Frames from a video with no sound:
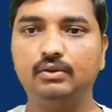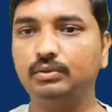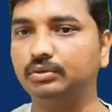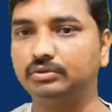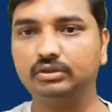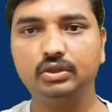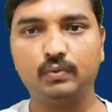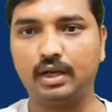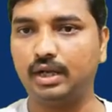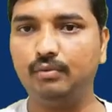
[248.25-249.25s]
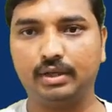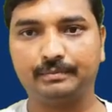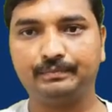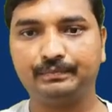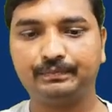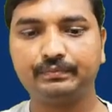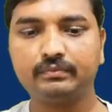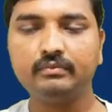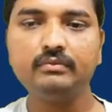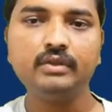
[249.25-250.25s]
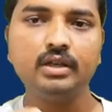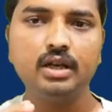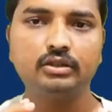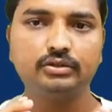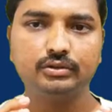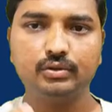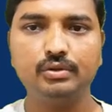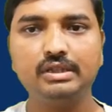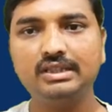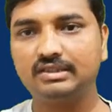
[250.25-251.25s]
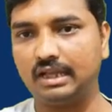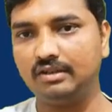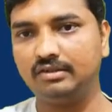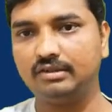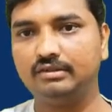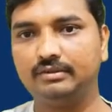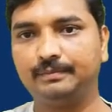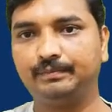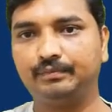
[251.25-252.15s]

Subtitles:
2021. So during the census,